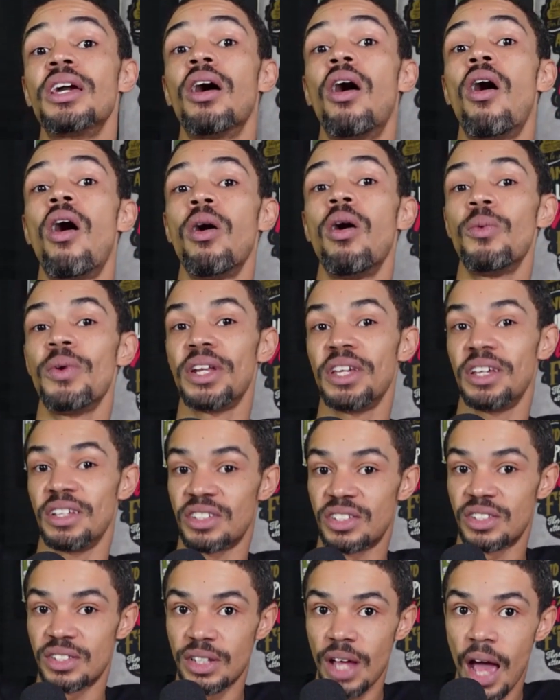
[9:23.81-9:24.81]
already
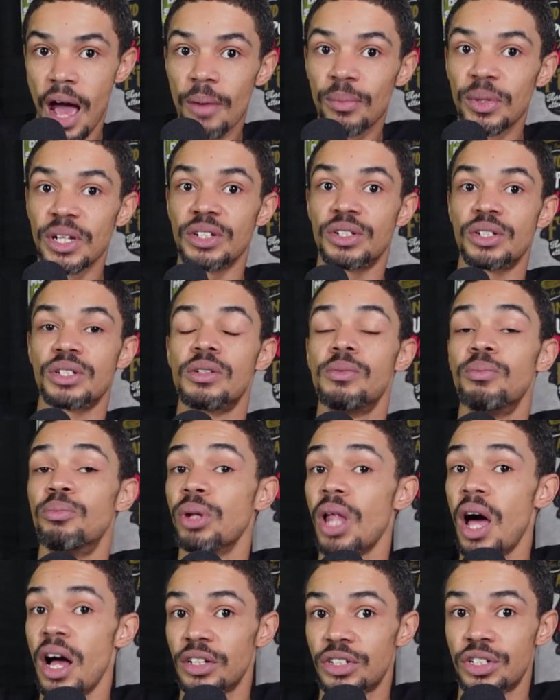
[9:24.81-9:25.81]
established
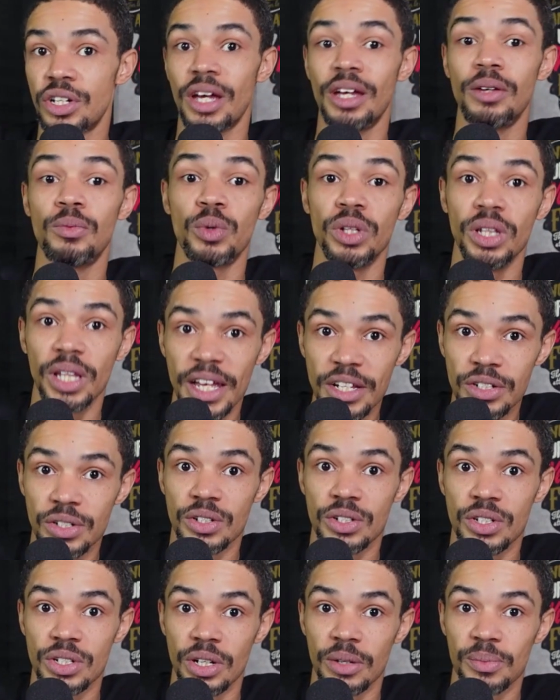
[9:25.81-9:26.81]
blockchain
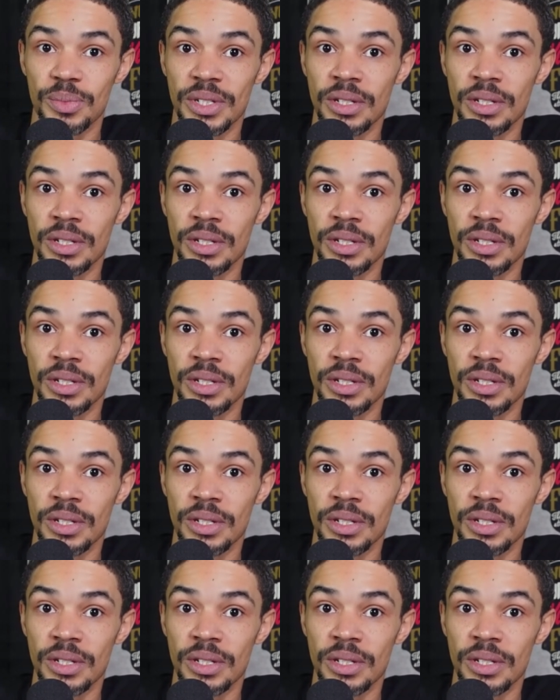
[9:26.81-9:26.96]
relationships?